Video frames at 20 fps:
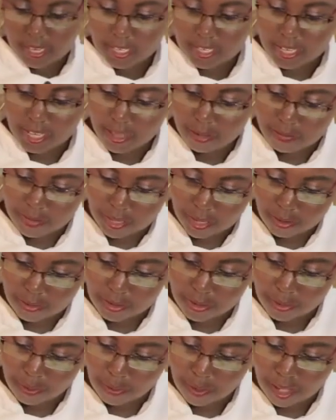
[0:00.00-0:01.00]
it comes
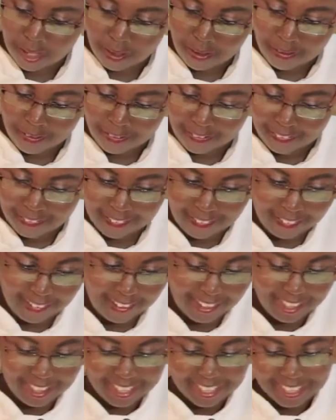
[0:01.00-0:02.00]
out. Wow!
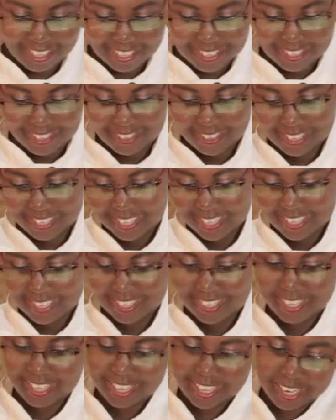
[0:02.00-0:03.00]
So it didn't
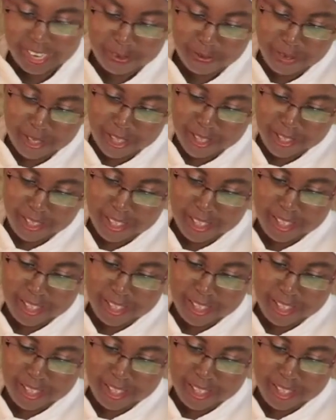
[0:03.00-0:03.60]
stick anywhere.